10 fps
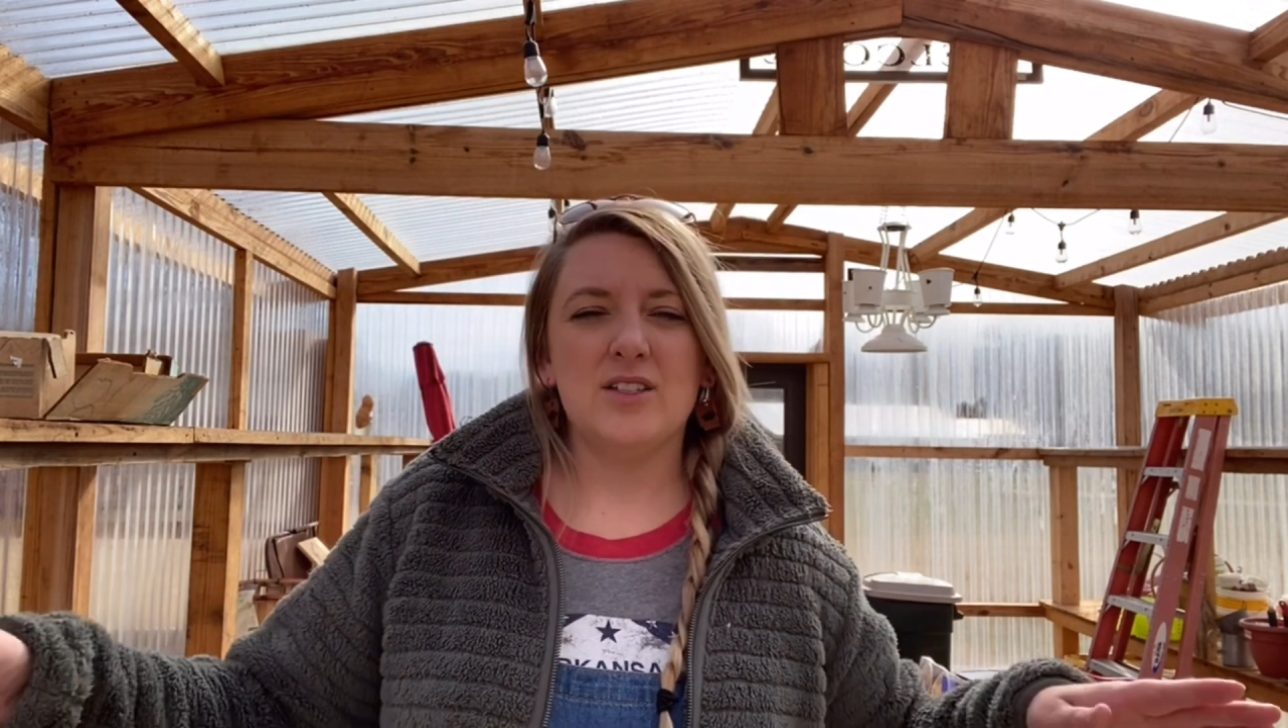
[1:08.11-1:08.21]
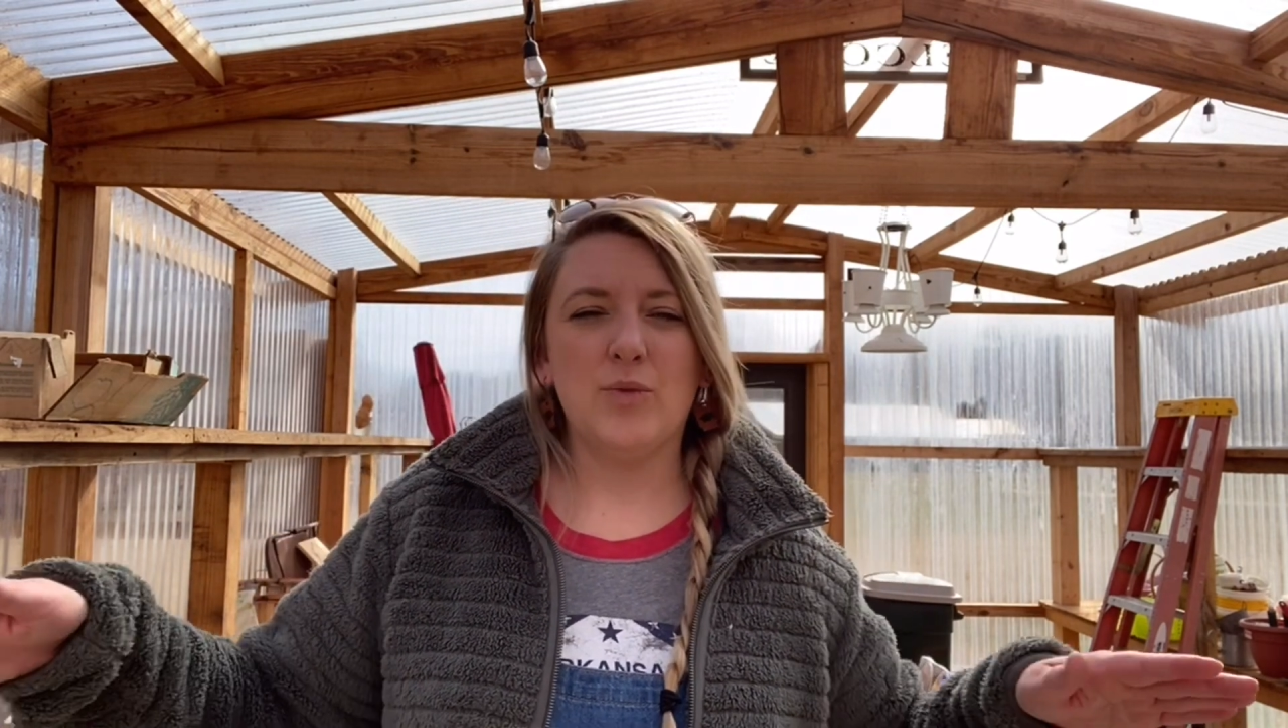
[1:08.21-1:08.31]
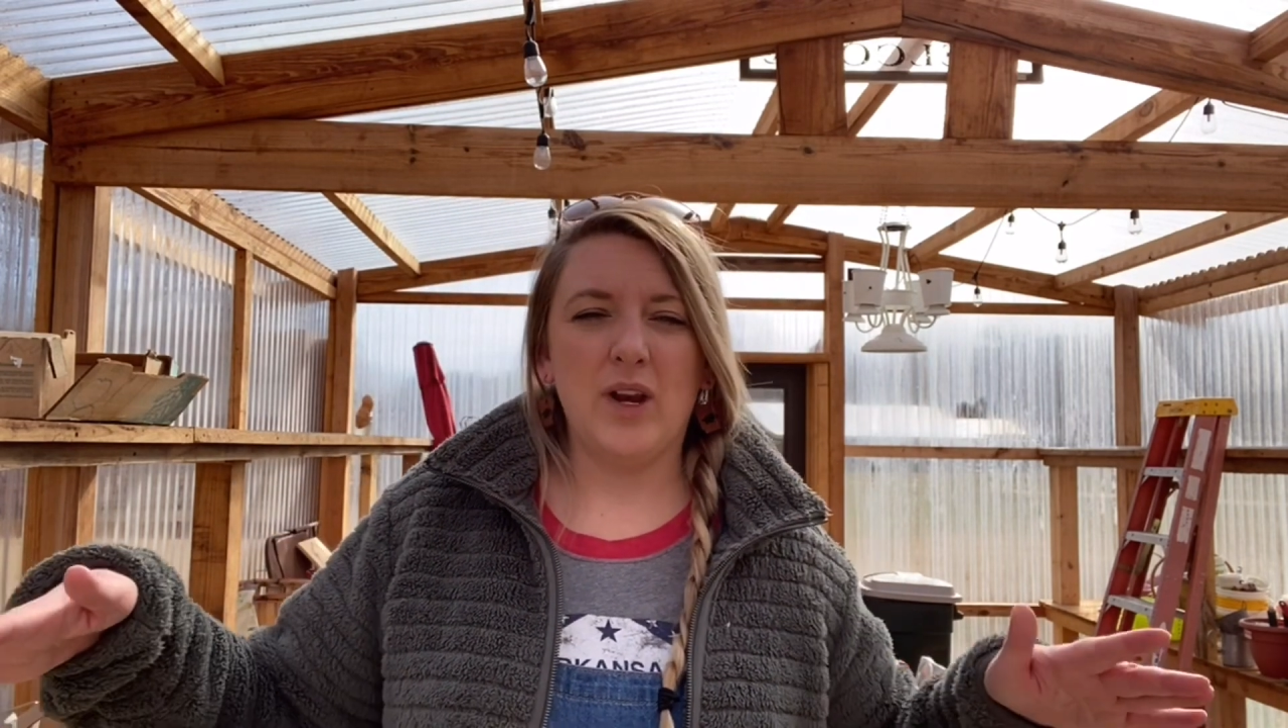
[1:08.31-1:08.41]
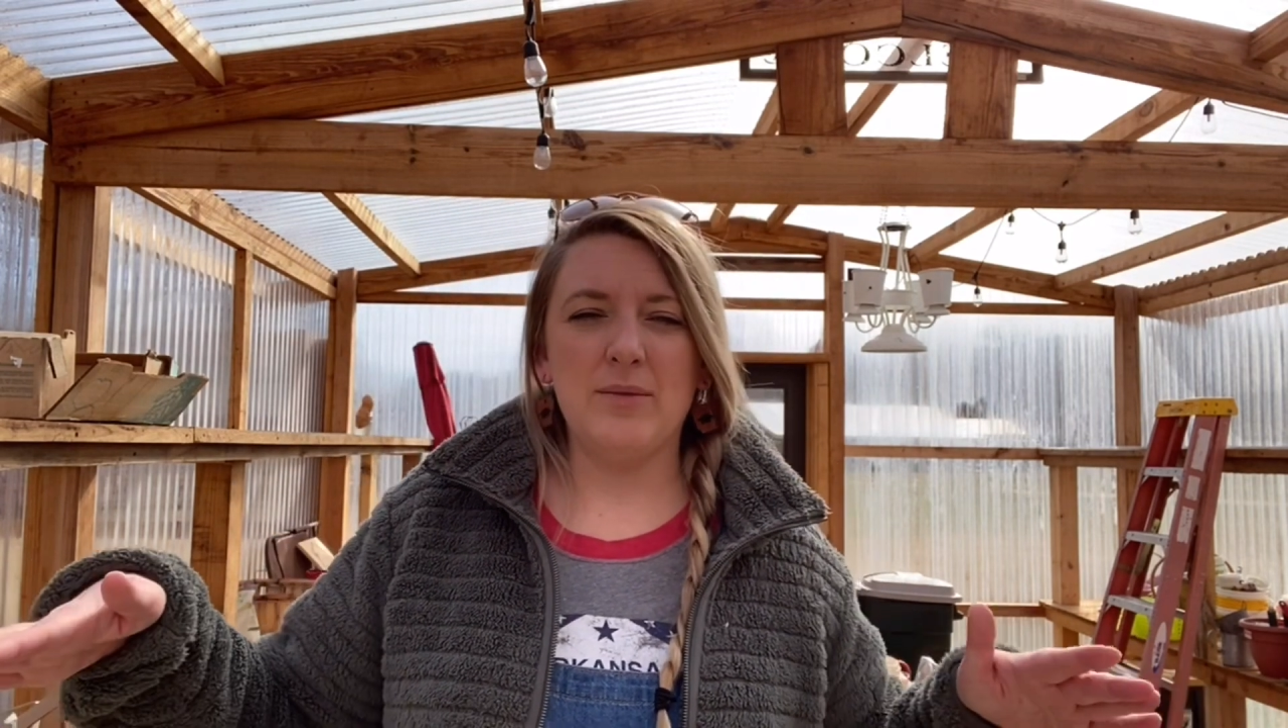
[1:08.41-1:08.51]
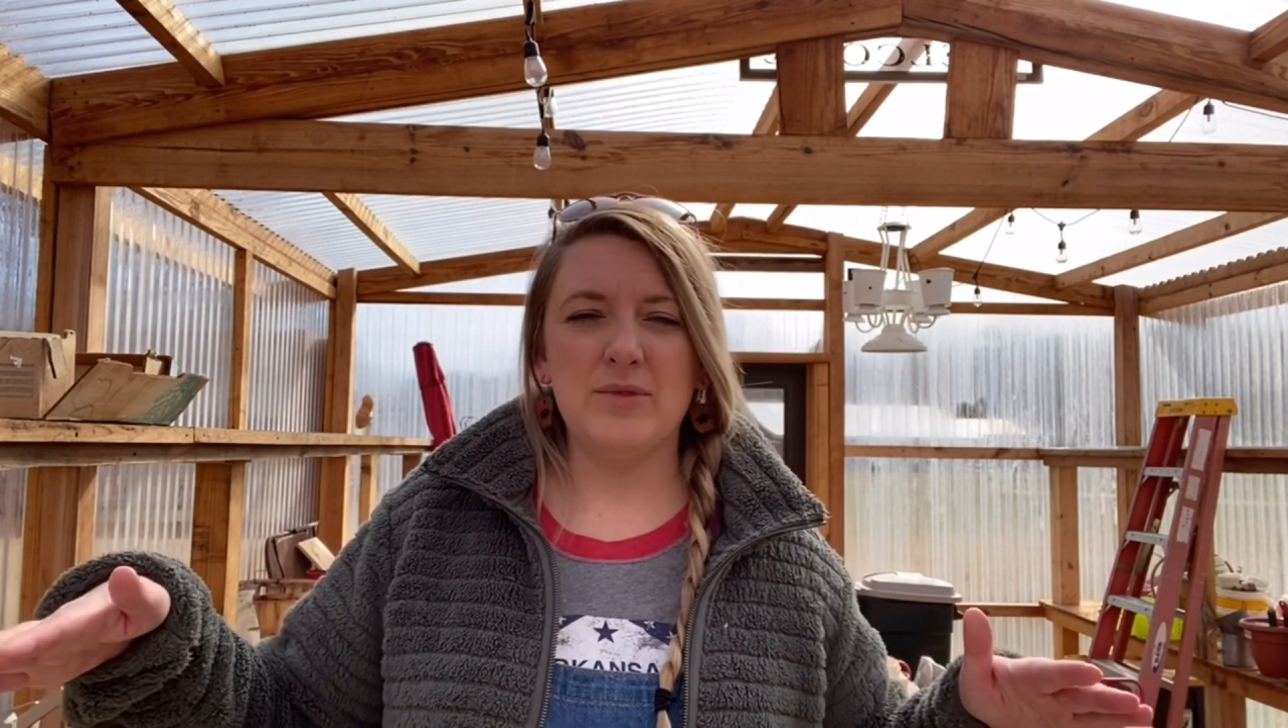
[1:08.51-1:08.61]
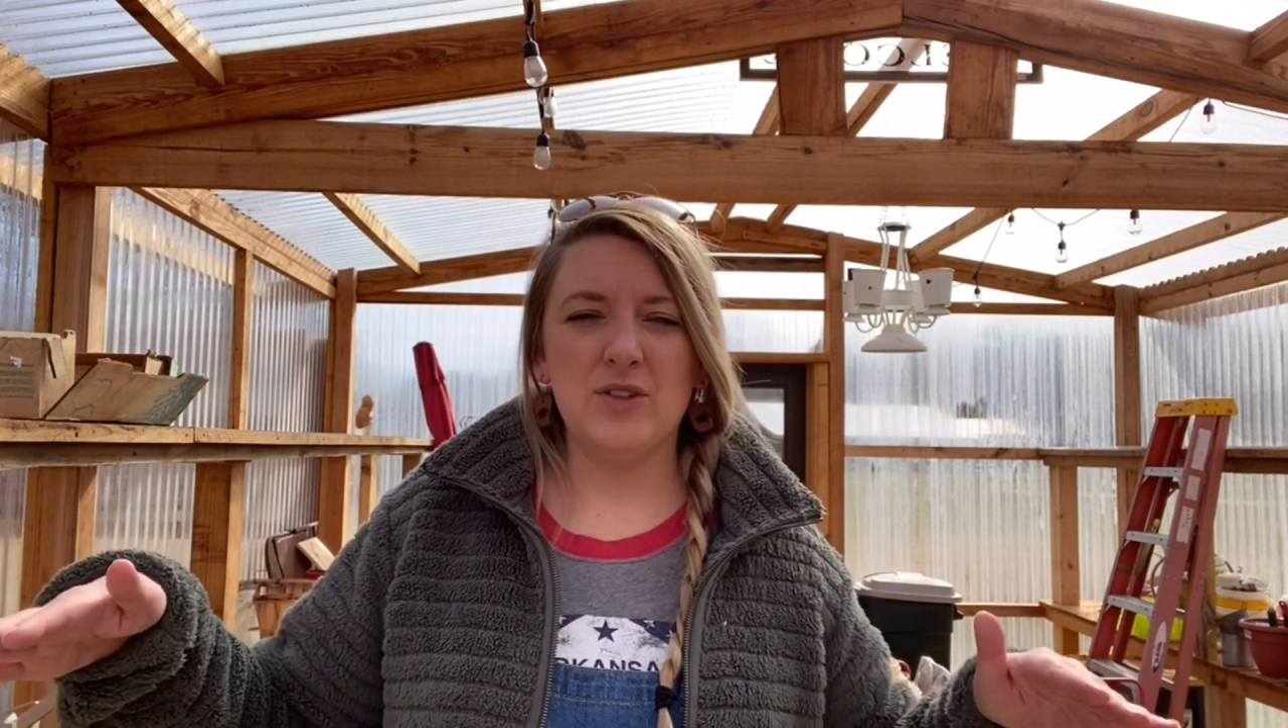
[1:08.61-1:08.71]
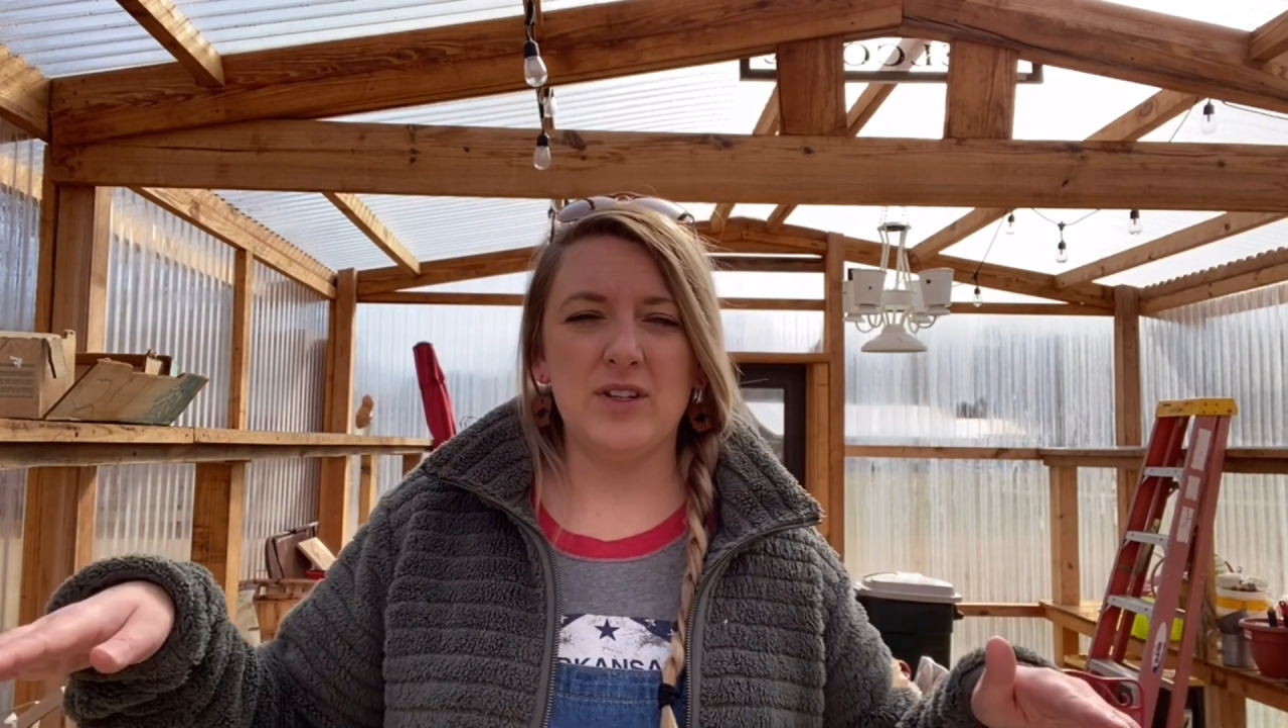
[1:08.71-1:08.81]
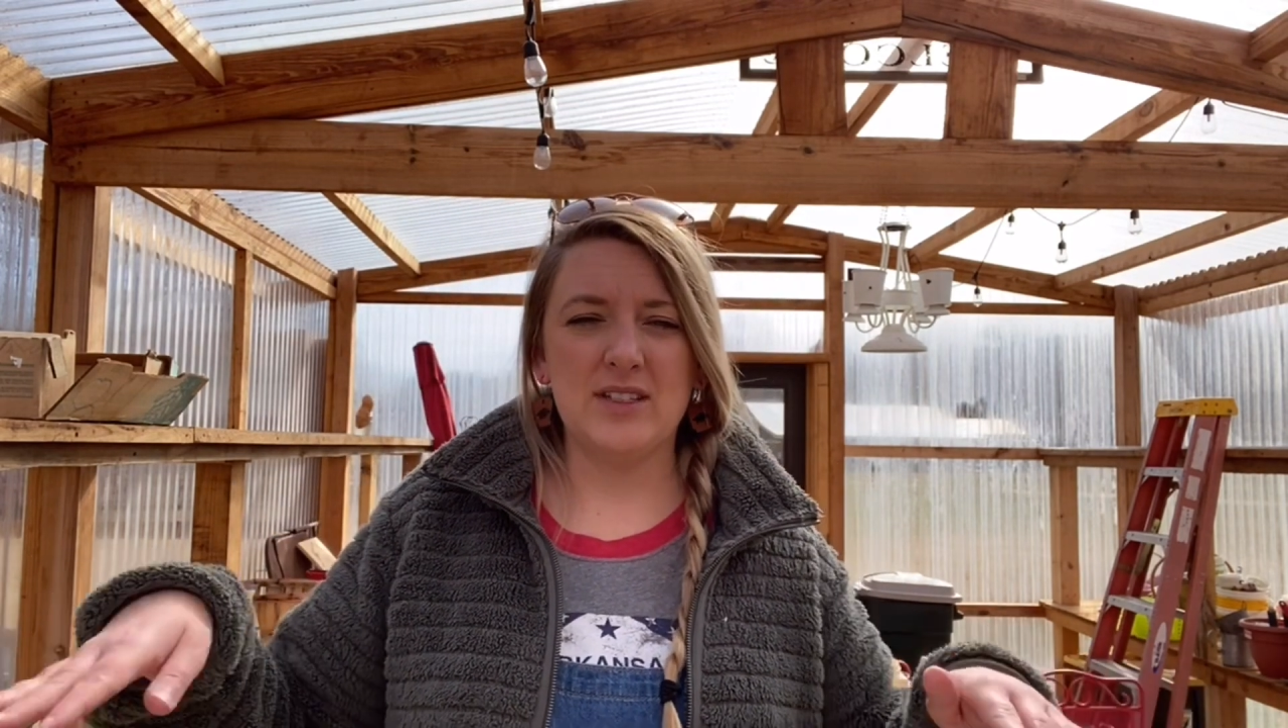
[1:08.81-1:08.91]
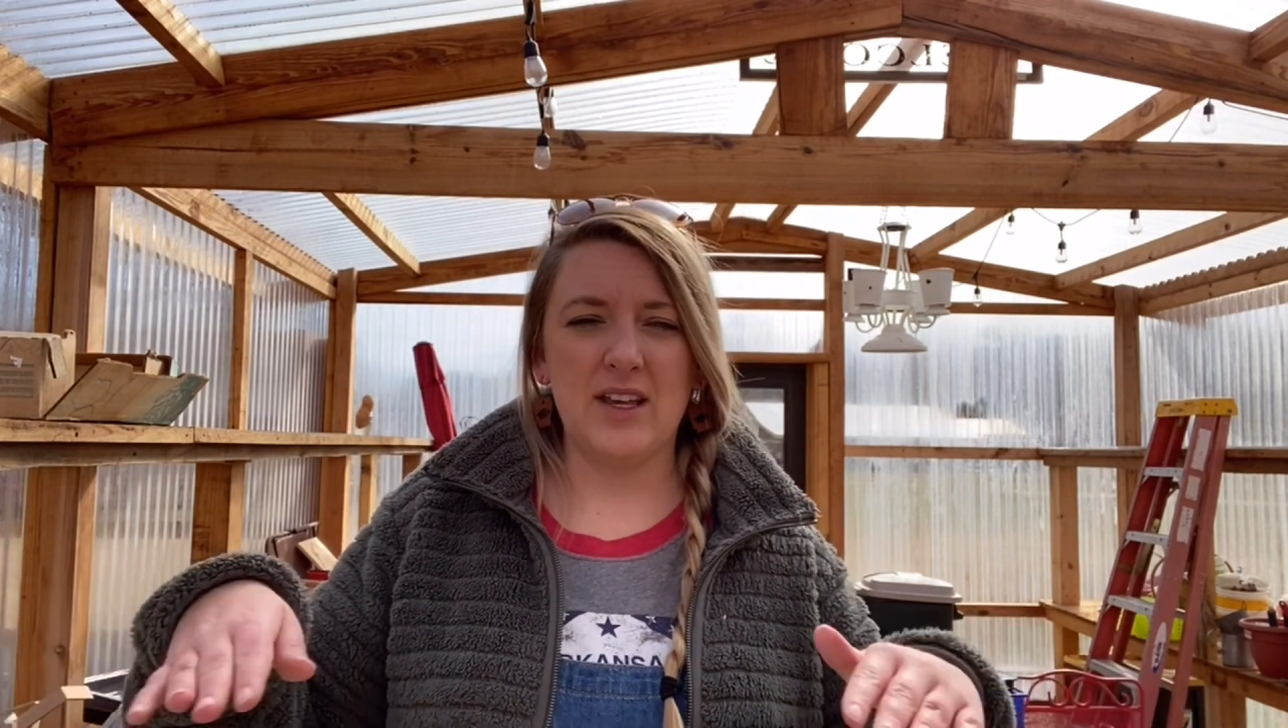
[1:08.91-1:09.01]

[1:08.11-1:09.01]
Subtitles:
What I'm doing is